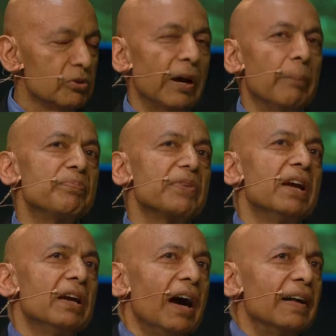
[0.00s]
Yeah.
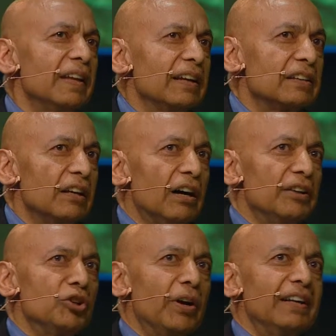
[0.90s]
I think,
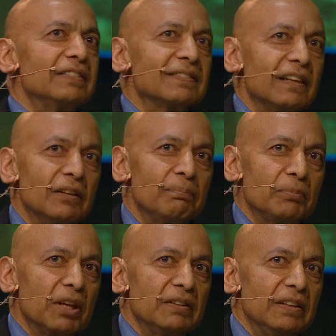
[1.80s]
as
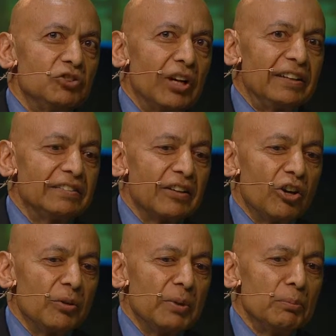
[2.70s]
the Chinese
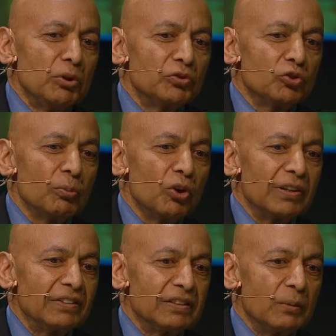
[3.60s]
economy moves to more
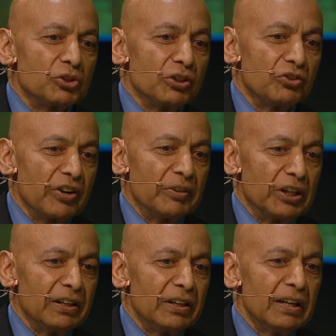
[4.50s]

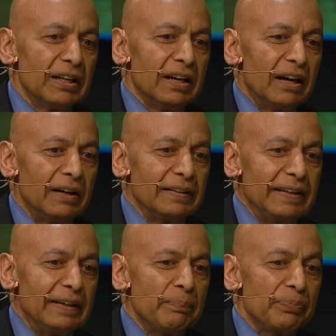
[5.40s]
consumption-driven,
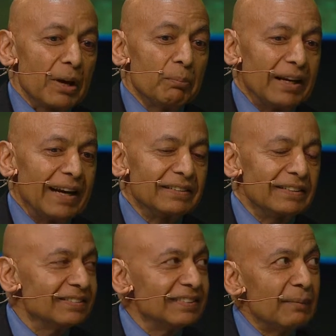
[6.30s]
but at
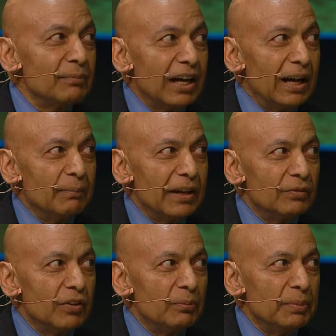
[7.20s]
the same time,
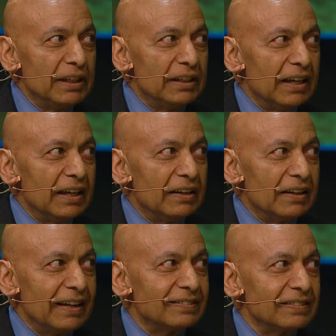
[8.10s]
it will be a
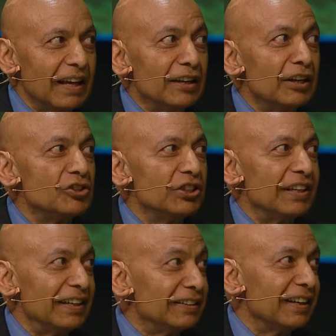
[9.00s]
less
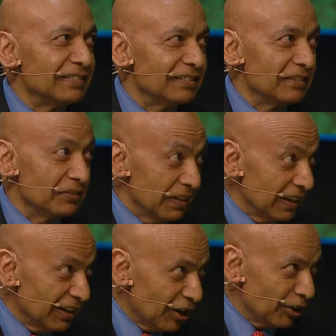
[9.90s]
energy-intensive
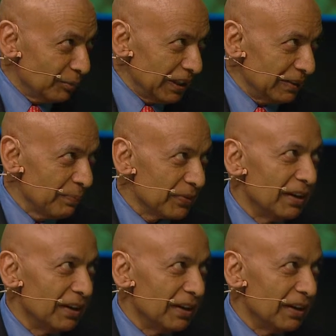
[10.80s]
economy.